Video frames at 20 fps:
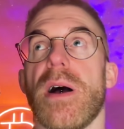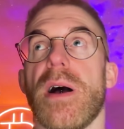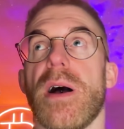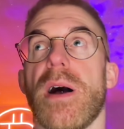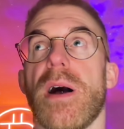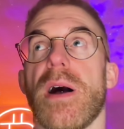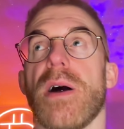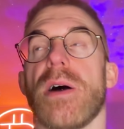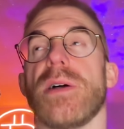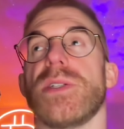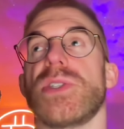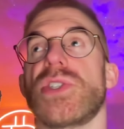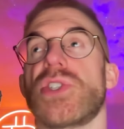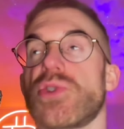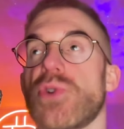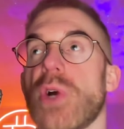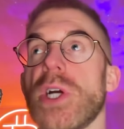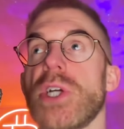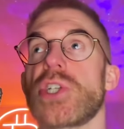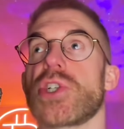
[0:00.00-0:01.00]
uh,
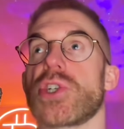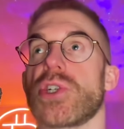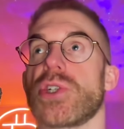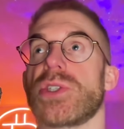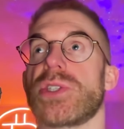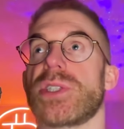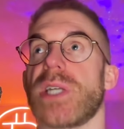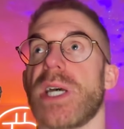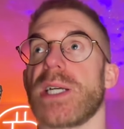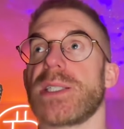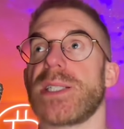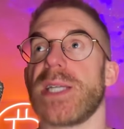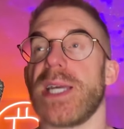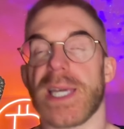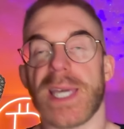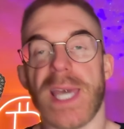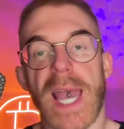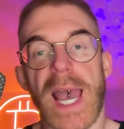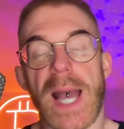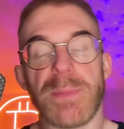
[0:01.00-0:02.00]
structures that
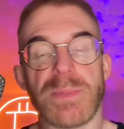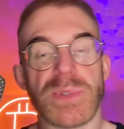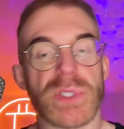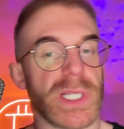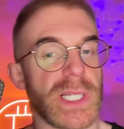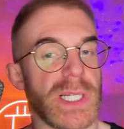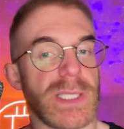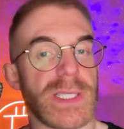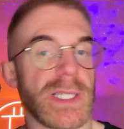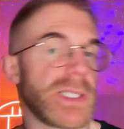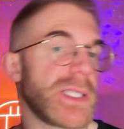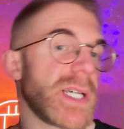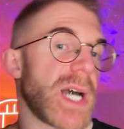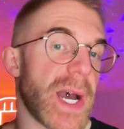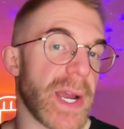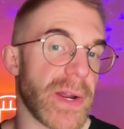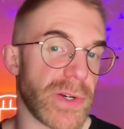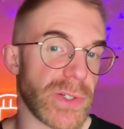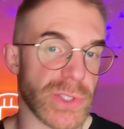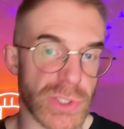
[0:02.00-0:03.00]
encapsulate the
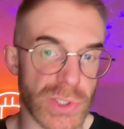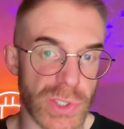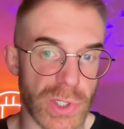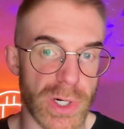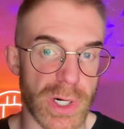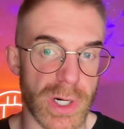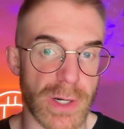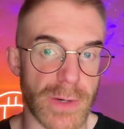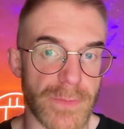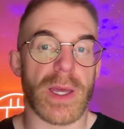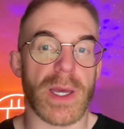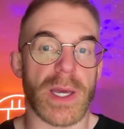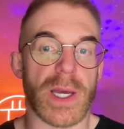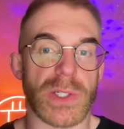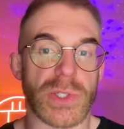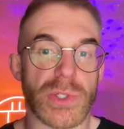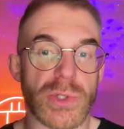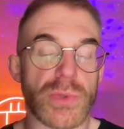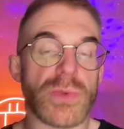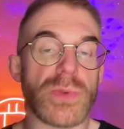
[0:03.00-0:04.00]
entire star, uh,
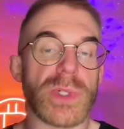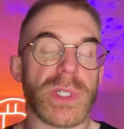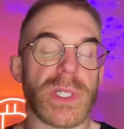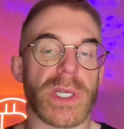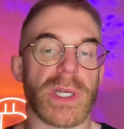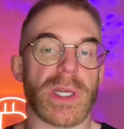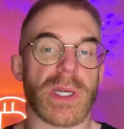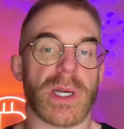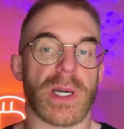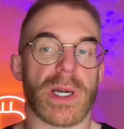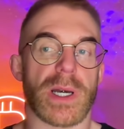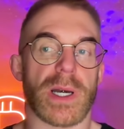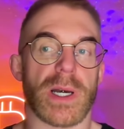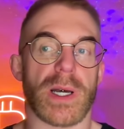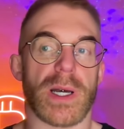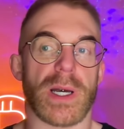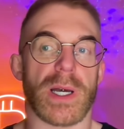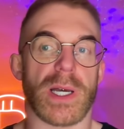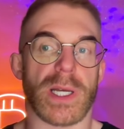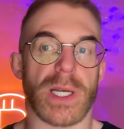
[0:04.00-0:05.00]
truly
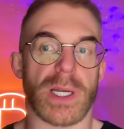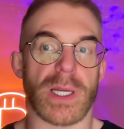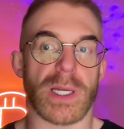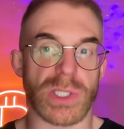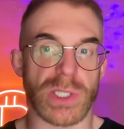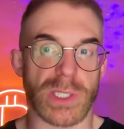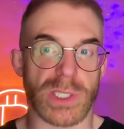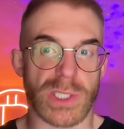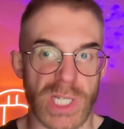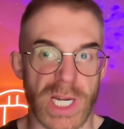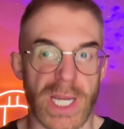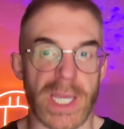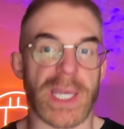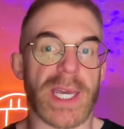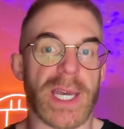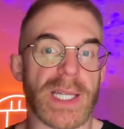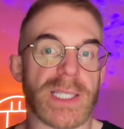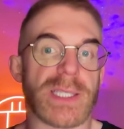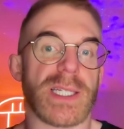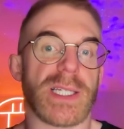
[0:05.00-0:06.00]
uh,
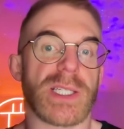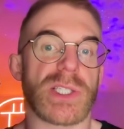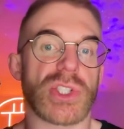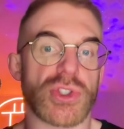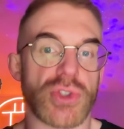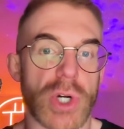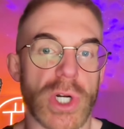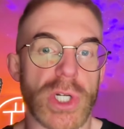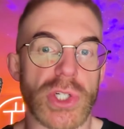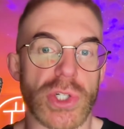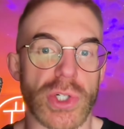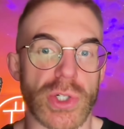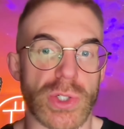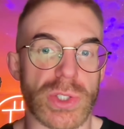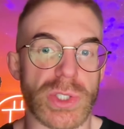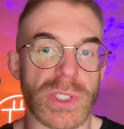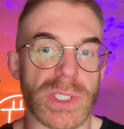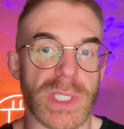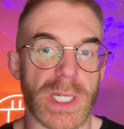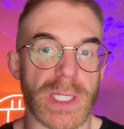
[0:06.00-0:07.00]
gigantic
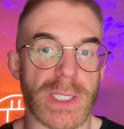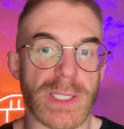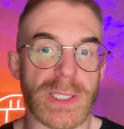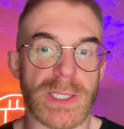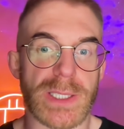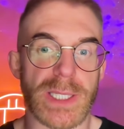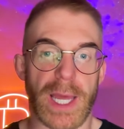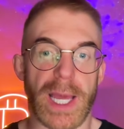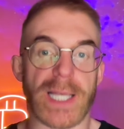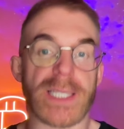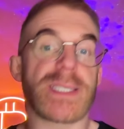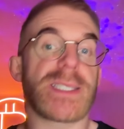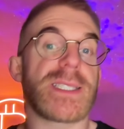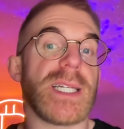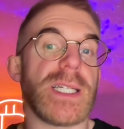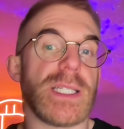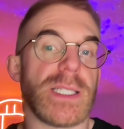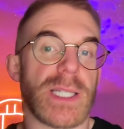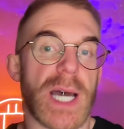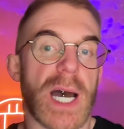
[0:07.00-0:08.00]
structures that
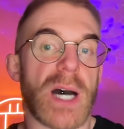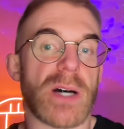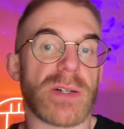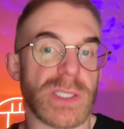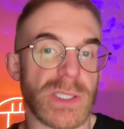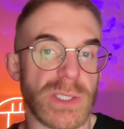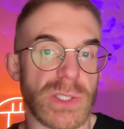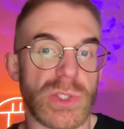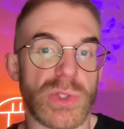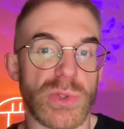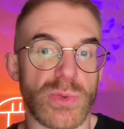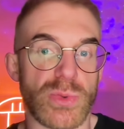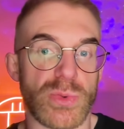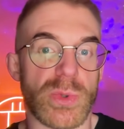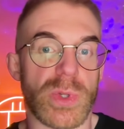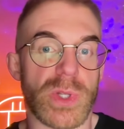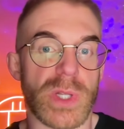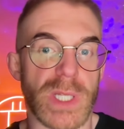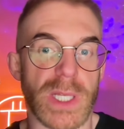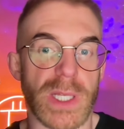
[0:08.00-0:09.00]
extend out into
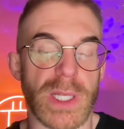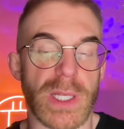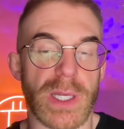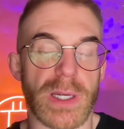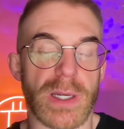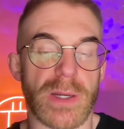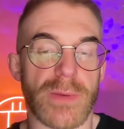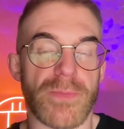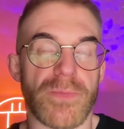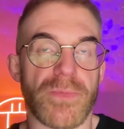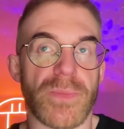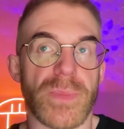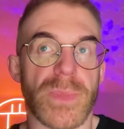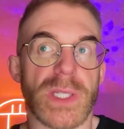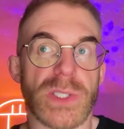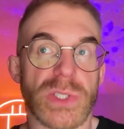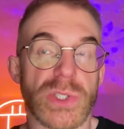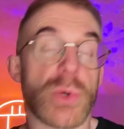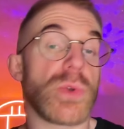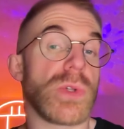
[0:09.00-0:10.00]
the uh,
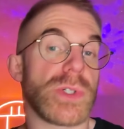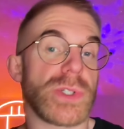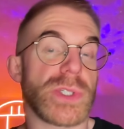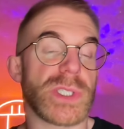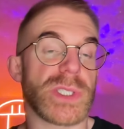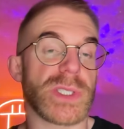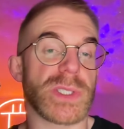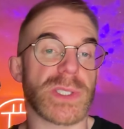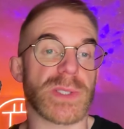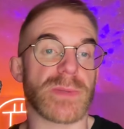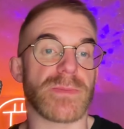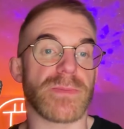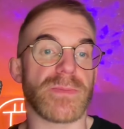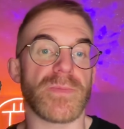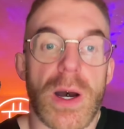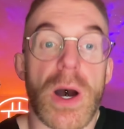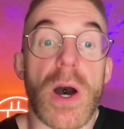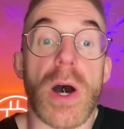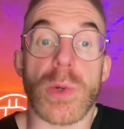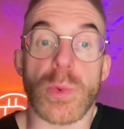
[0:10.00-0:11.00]
solar system
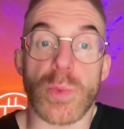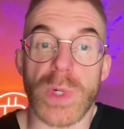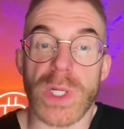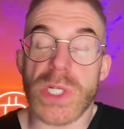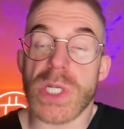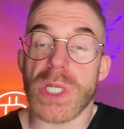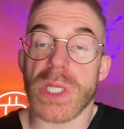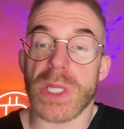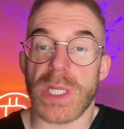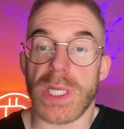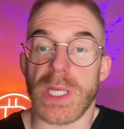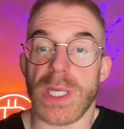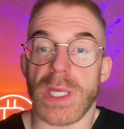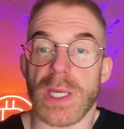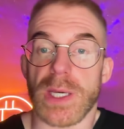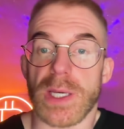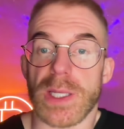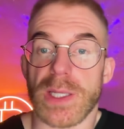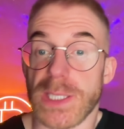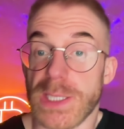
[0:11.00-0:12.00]
on which the
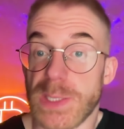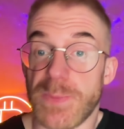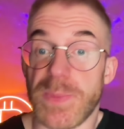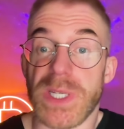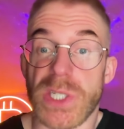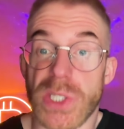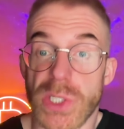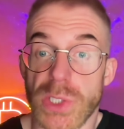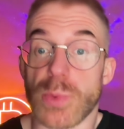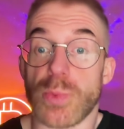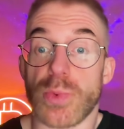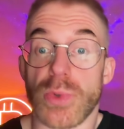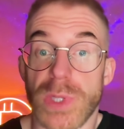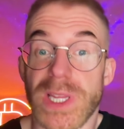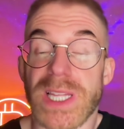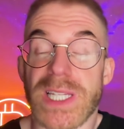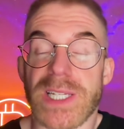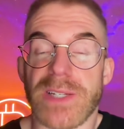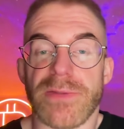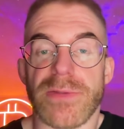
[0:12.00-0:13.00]
uh, the species would
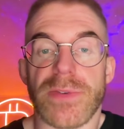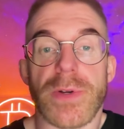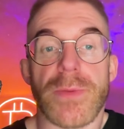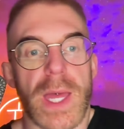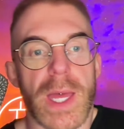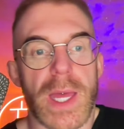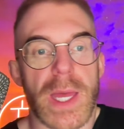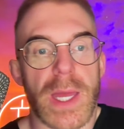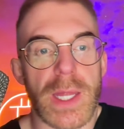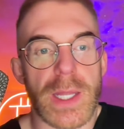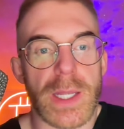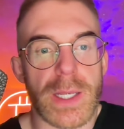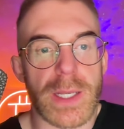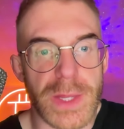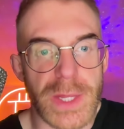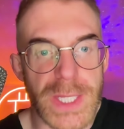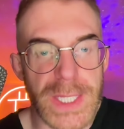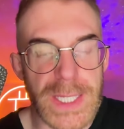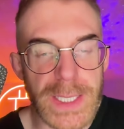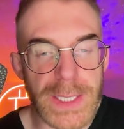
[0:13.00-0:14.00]
live. And
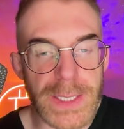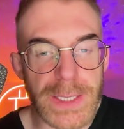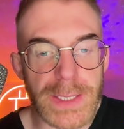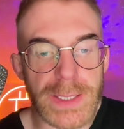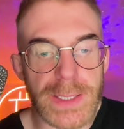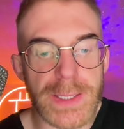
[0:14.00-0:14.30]
these